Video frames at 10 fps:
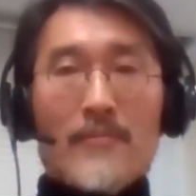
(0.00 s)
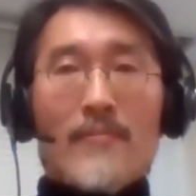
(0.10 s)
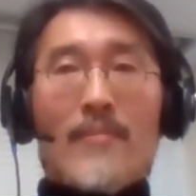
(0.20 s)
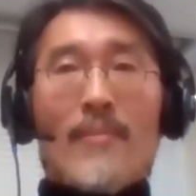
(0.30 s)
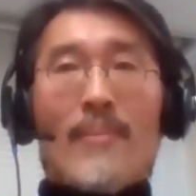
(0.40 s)

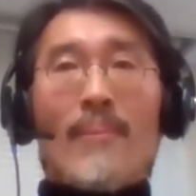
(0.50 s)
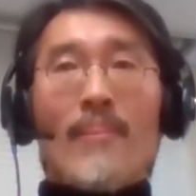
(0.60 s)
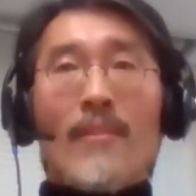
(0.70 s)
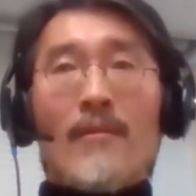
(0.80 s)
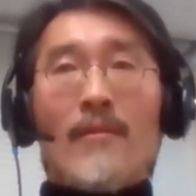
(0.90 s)
those
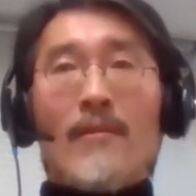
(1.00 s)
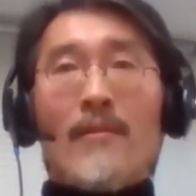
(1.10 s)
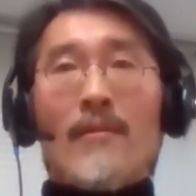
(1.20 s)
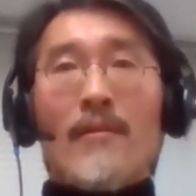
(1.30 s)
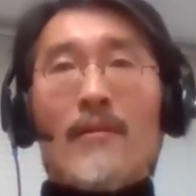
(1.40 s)
uh,
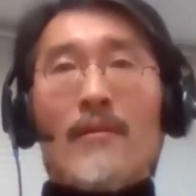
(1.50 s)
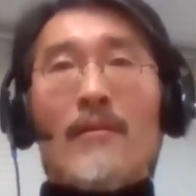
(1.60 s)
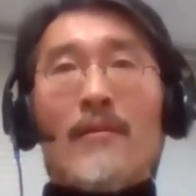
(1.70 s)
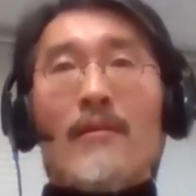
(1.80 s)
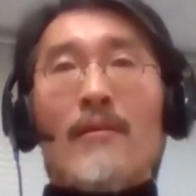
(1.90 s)
uh,
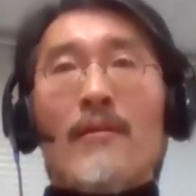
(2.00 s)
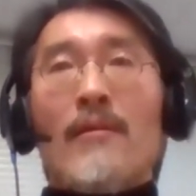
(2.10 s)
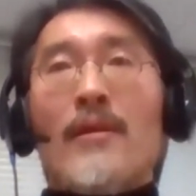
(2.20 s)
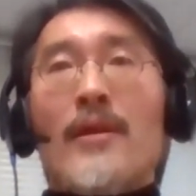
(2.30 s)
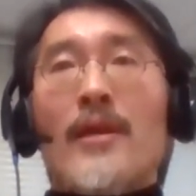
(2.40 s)
development
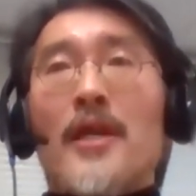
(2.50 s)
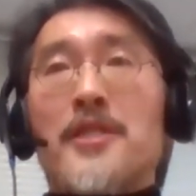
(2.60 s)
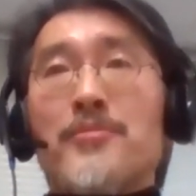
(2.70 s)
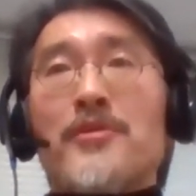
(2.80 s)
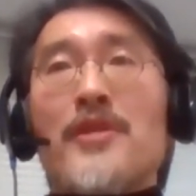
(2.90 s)
company for
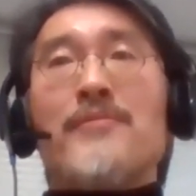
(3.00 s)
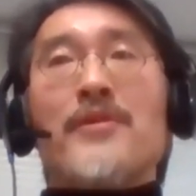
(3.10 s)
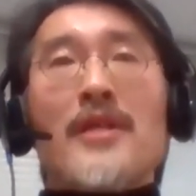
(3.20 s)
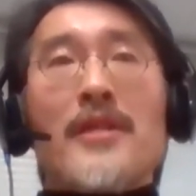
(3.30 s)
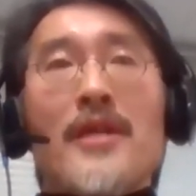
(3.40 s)
the
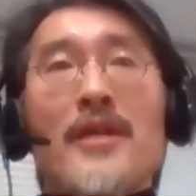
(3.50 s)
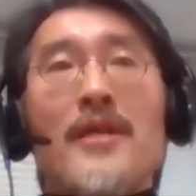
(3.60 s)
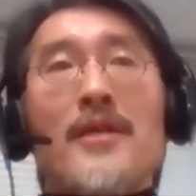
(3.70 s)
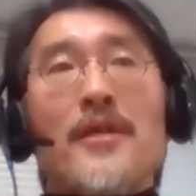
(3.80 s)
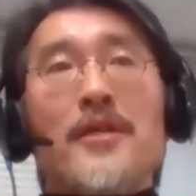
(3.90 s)
consulting
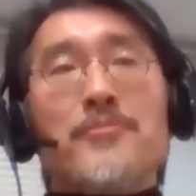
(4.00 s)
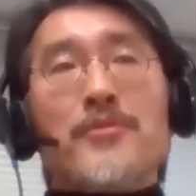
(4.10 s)
company